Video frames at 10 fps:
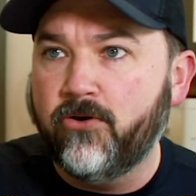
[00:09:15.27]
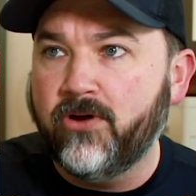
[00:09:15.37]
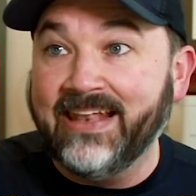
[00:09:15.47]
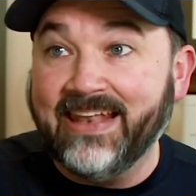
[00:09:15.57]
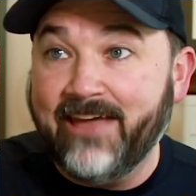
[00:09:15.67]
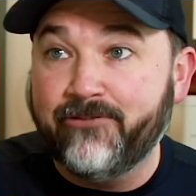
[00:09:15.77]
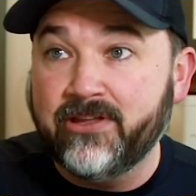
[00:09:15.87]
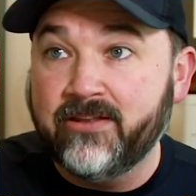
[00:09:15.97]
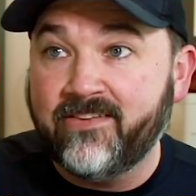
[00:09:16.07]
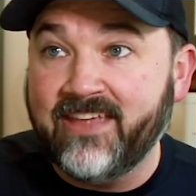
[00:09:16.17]

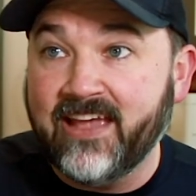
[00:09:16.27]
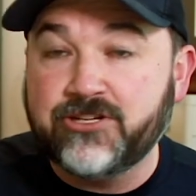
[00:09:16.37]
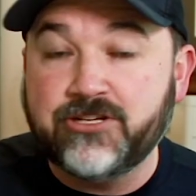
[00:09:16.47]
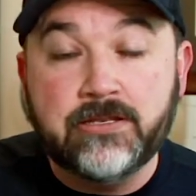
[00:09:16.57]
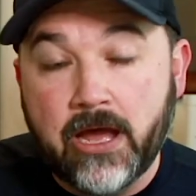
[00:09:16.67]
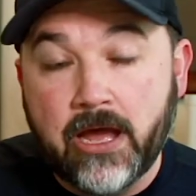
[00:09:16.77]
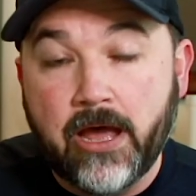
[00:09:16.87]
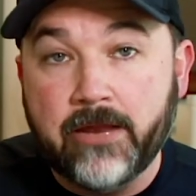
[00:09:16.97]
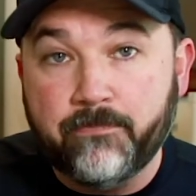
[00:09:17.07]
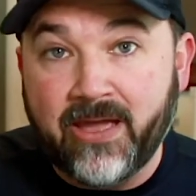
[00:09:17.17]
11, Section
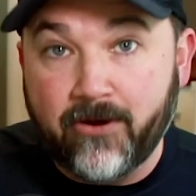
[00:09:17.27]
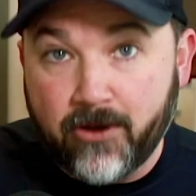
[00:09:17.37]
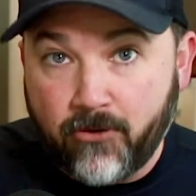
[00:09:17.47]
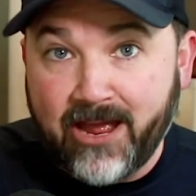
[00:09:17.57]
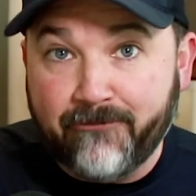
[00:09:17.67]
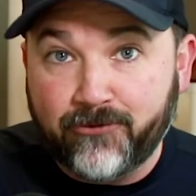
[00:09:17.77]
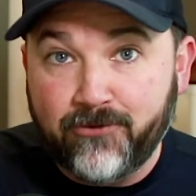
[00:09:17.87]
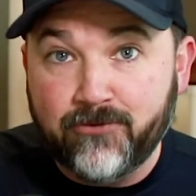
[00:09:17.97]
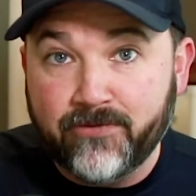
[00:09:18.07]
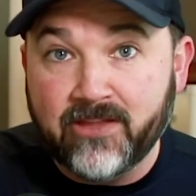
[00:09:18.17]
9, paragraph
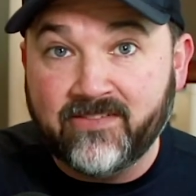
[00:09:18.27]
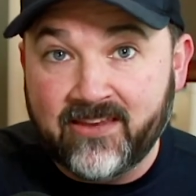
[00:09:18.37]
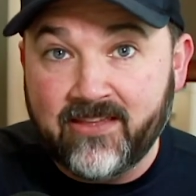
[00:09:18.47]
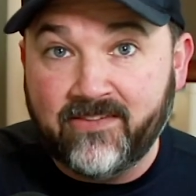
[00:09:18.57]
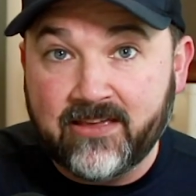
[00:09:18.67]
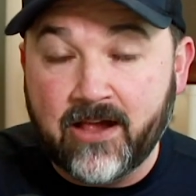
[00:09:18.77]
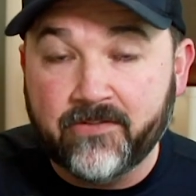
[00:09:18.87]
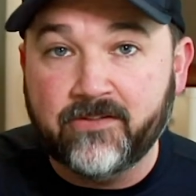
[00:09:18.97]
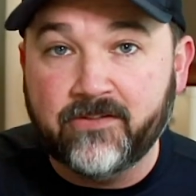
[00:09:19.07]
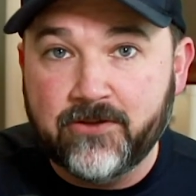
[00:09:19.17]
2 of the Tennessee
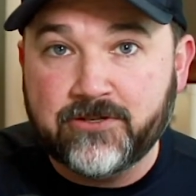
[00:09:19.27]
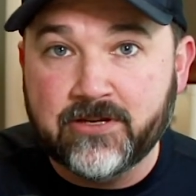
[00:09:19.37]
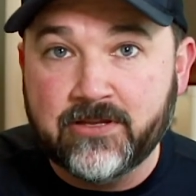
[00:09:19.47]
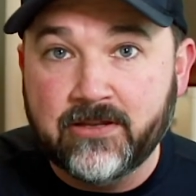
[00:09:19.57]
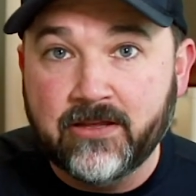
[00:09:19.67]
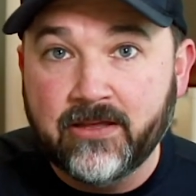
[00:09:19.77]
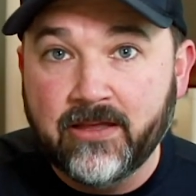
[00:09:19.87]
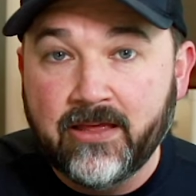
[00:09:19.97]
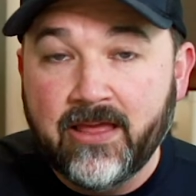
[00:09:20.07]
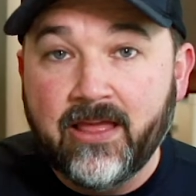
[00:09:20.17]
Constitution,
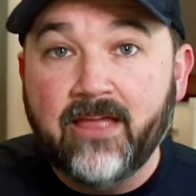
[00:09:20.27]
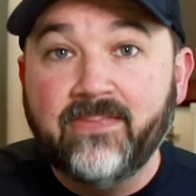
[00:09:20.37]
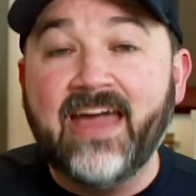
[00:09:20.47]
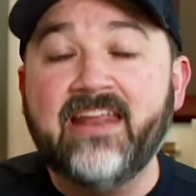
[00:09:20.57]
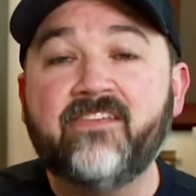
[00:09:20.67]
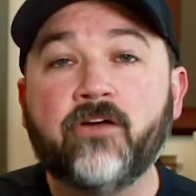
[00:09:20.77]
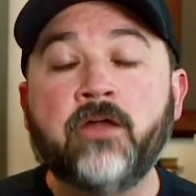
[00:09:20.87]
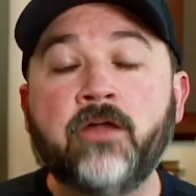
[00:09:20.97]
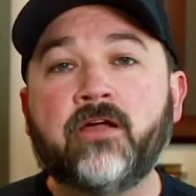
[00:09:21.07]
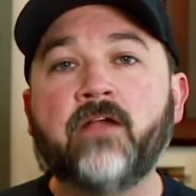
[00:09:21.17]
that is
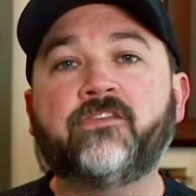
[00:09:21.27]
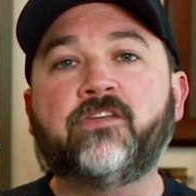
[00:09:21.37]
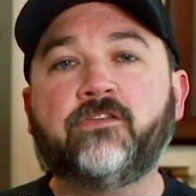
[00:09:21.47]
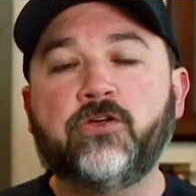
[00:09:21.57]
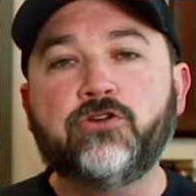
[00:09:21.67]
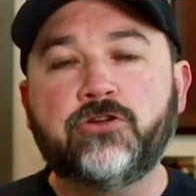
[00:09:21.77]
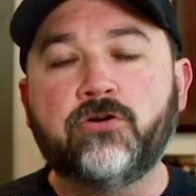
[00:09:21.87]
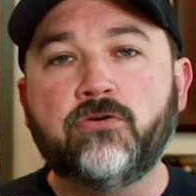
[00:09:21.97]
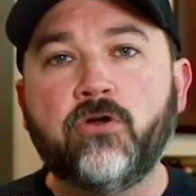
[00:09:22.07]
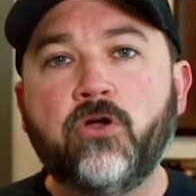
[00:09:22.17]

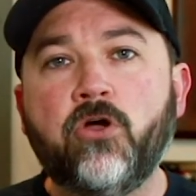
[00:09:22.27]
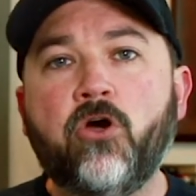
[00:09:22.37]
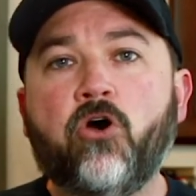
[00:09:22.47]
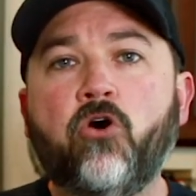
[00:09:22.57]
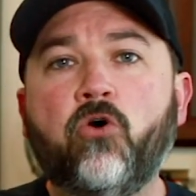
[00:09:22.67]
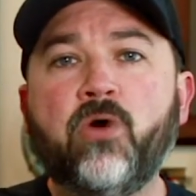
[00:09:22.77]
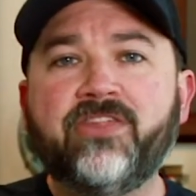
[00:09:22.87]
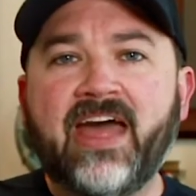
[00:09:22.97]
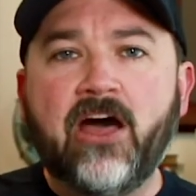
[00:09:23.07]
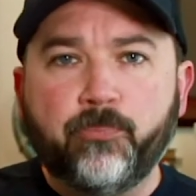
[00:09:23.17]
unconstitutional
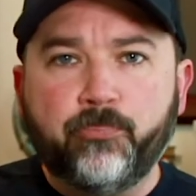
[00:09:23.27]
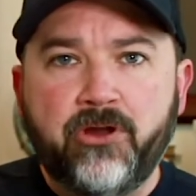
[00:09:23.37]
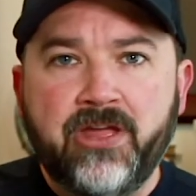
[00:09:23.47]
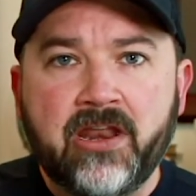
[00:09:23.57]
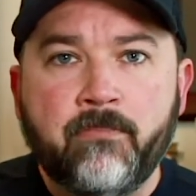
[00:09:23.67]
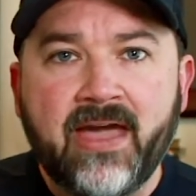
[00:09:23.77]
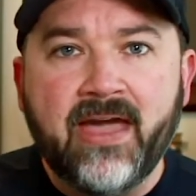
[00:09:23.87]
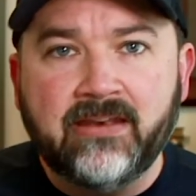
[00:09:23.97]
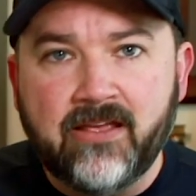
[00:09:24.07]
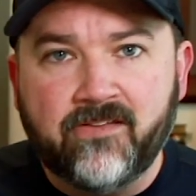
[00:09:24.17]
without putting in a
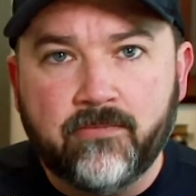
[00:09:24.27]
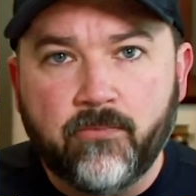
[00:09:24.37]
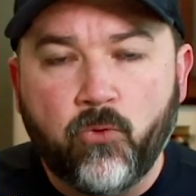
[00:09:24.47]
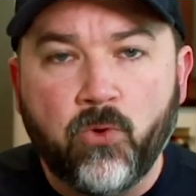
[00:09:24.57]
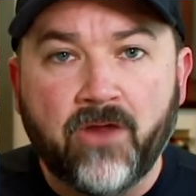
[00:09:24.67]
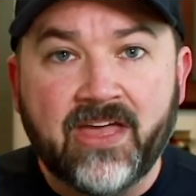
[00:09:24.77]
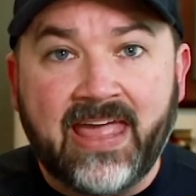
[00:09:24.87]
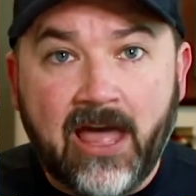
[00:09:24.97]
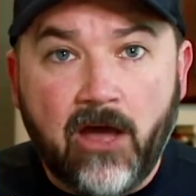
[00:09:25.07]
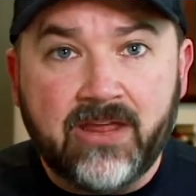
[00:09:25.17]
mechanism where the
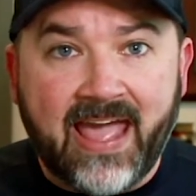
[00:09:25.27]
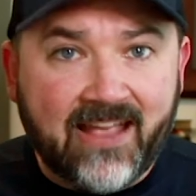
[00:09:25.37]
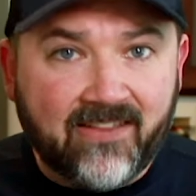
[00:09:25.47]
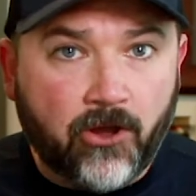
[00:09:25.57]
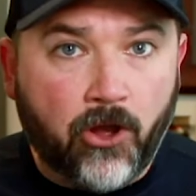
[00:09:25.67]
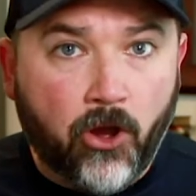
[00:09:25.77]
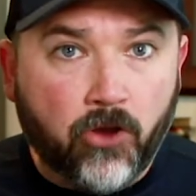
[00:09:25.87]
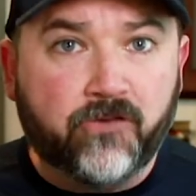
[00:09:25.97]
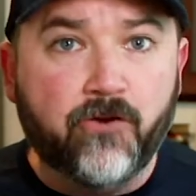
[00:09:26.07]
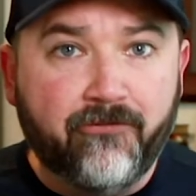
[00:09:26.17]
county has to
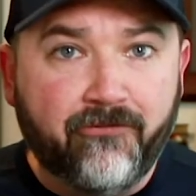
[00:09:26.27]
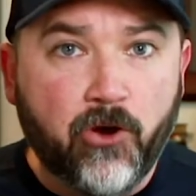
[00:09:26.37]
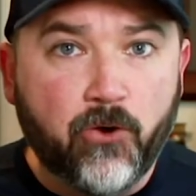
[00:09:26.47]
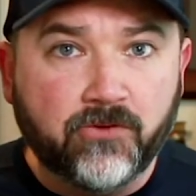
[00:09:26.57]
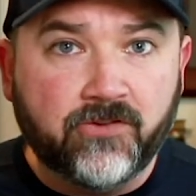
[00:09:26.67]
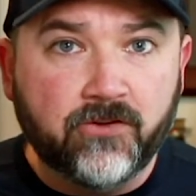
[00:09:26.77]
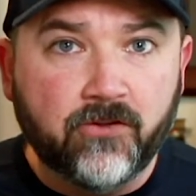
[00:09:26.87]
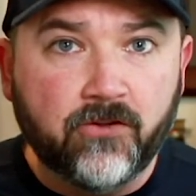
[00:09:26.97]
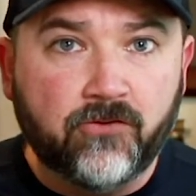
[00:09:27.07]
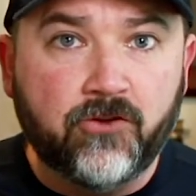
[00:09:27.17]
also vote
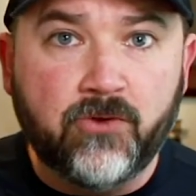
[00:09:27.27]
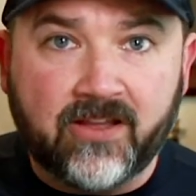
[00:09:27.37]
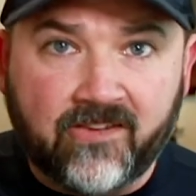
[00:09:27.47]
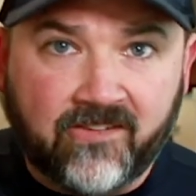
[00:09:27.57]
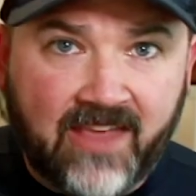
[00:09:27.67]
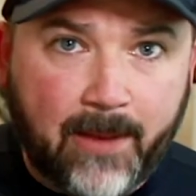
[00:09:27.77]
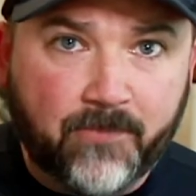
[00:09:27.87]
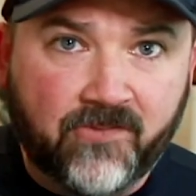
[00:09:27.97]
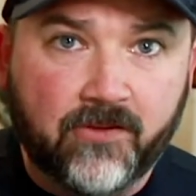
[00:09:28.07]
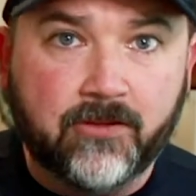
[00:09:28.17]
to
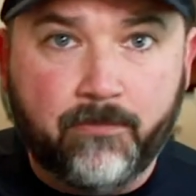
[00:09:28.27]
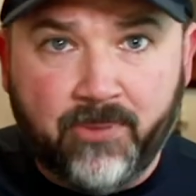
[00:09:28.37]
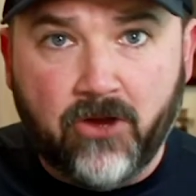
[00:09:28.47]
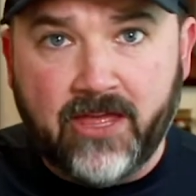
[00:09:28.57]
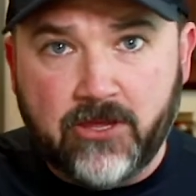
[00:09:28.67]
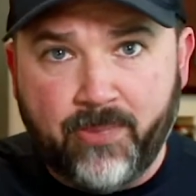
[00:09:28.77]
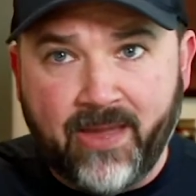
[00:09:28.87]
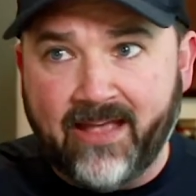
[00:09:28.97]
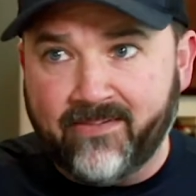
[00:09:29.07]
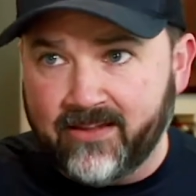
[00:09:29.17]
accept the bill that you
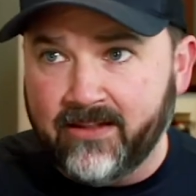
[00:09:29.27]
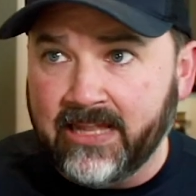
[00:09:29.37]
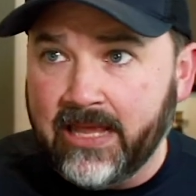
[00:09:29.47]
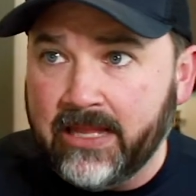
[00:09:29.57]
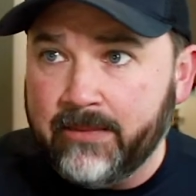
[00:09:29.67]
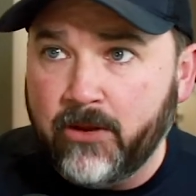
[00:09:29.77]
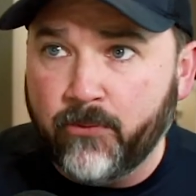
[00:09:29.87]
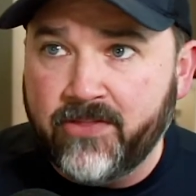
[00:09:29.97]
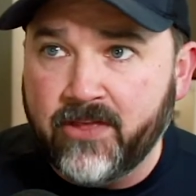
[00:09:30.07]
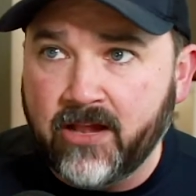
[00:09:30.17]
pass. Let me
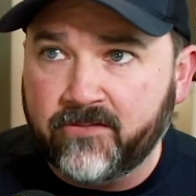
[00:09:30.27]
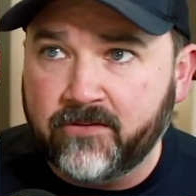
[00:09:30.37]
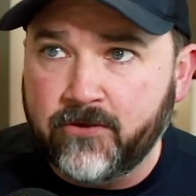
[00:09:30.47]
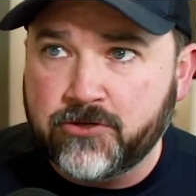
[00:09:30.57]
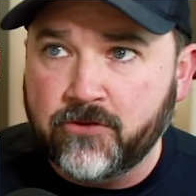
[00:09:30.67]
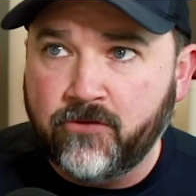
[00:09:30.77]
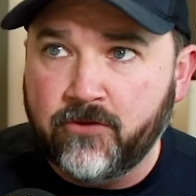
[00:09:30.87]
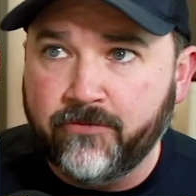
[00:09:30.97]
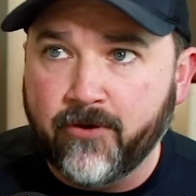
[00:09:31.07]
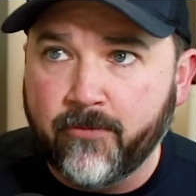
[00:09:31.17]
read the Constitution to
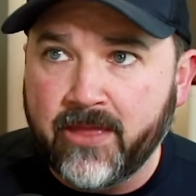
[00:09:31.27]
you for a